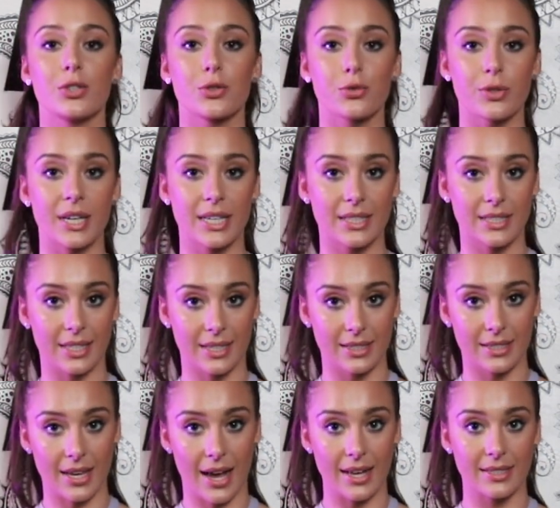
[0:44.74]
trick
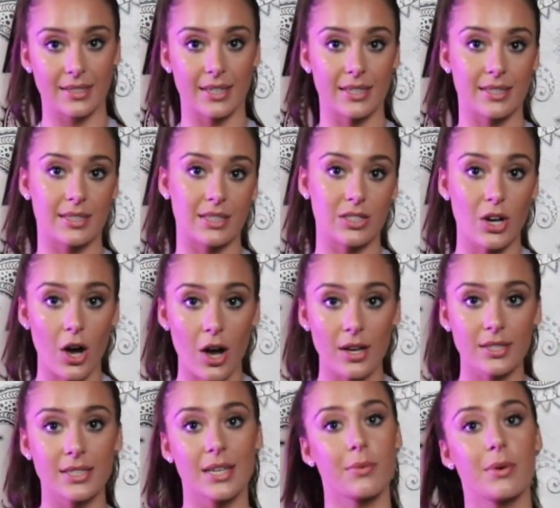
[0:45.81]
success. It's the
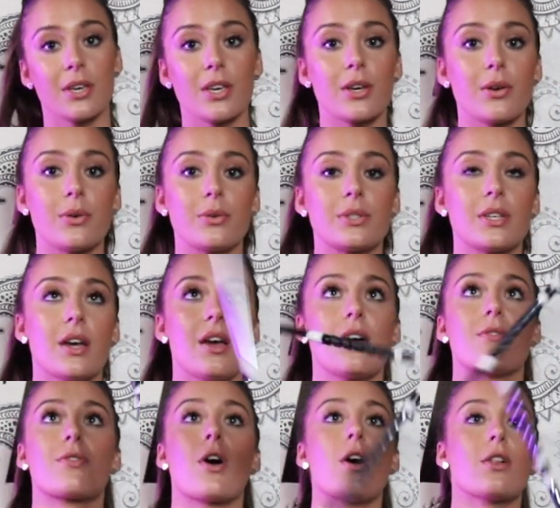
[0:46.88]
toss that we use
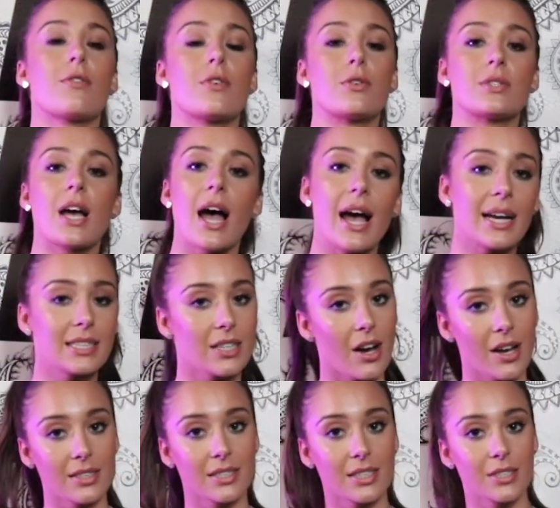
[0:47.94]
for all of those high
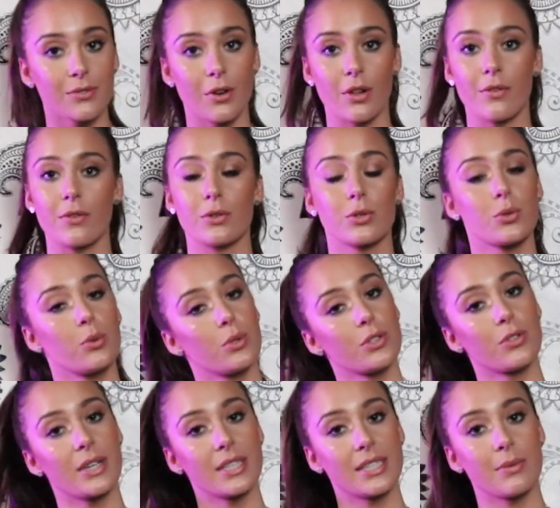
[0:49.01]
tosses, for all of those cool
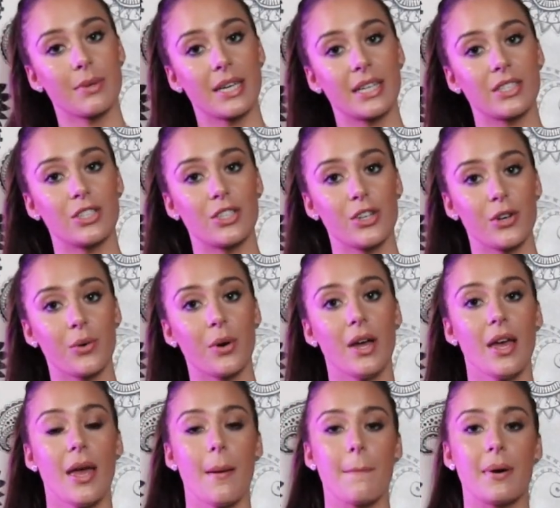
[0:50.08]
tricks that we get to do.
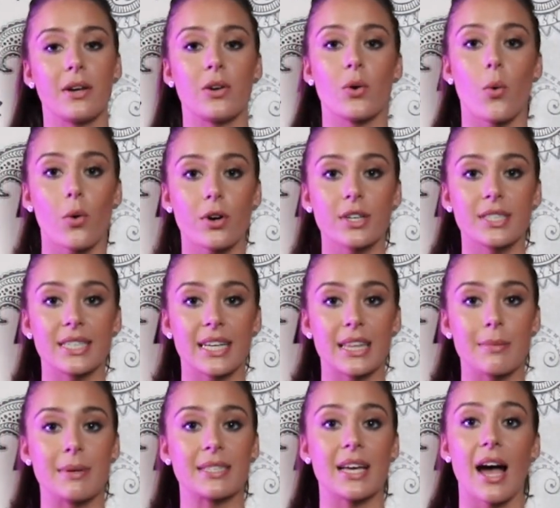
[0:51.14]
But in order to get
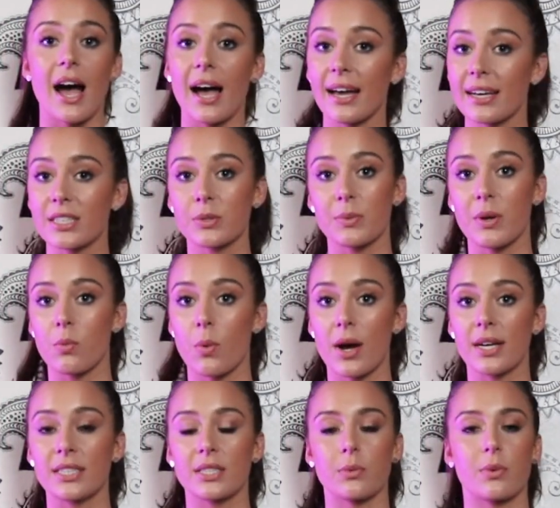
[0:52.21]
them as high as we
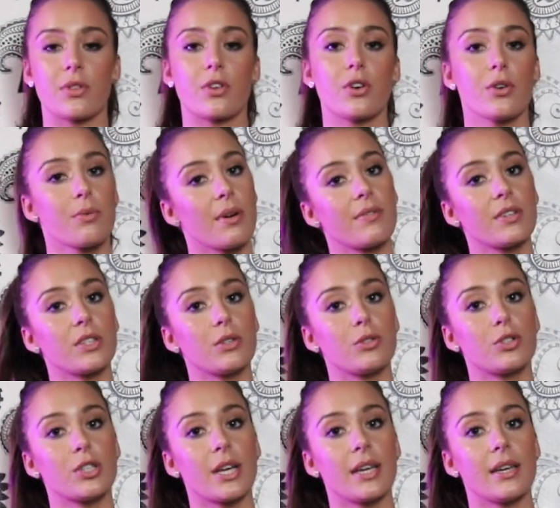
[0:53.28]
want with good
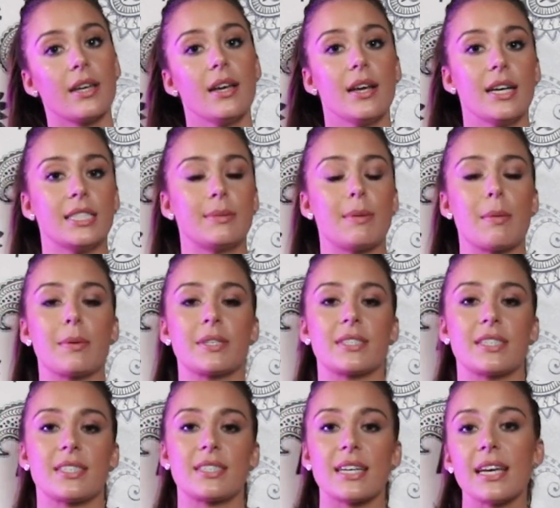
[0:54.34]
revolution, to be able to
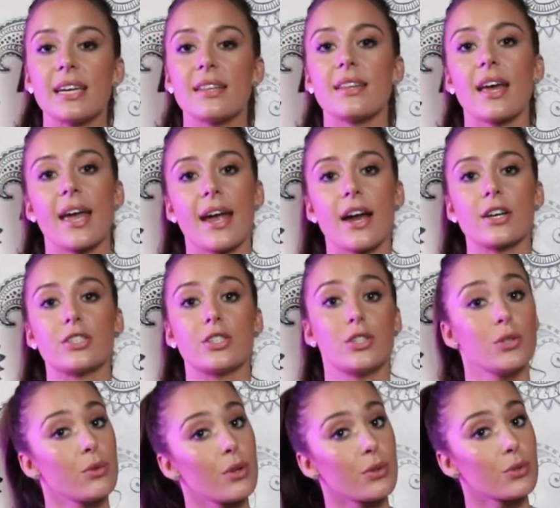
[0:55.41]
sustain in the air, to
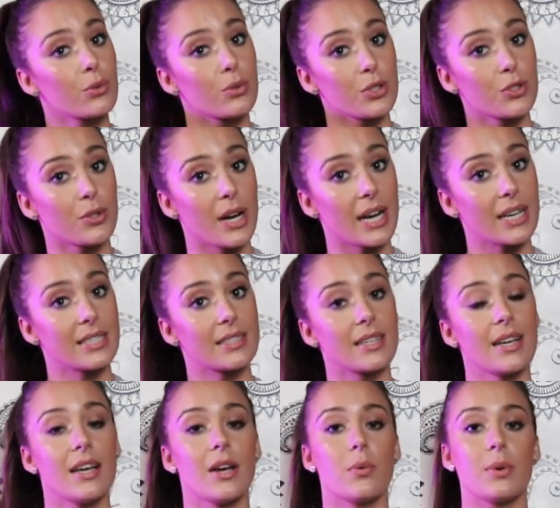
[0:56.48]
do those cool tricks,
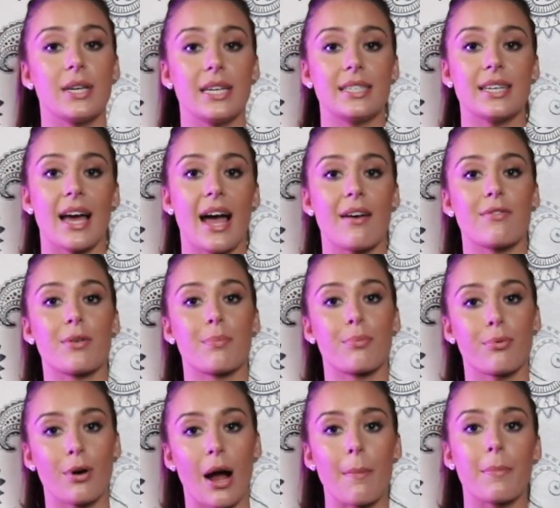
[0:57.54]
we need to have the
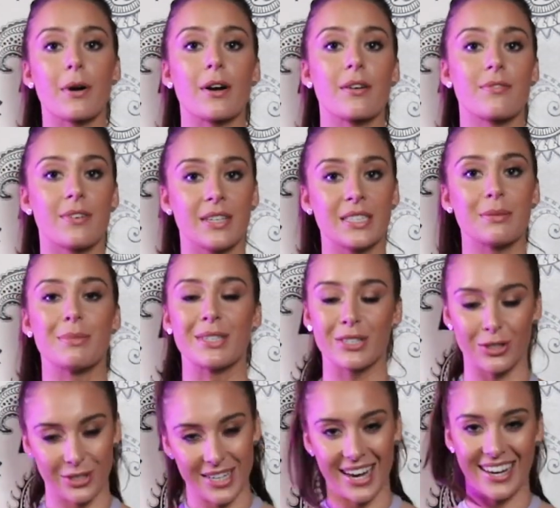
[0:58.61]
proper
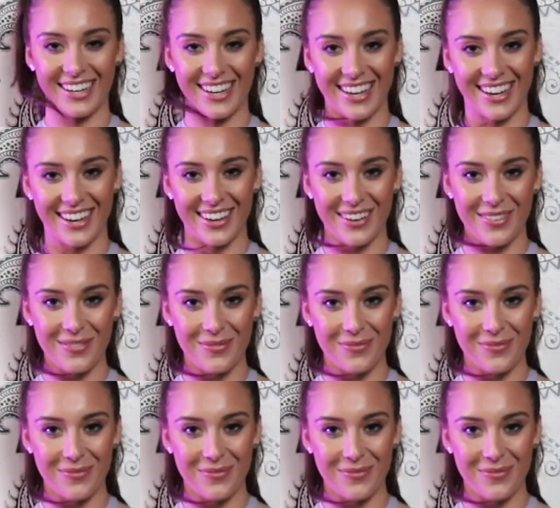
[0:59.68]
fundamental technique.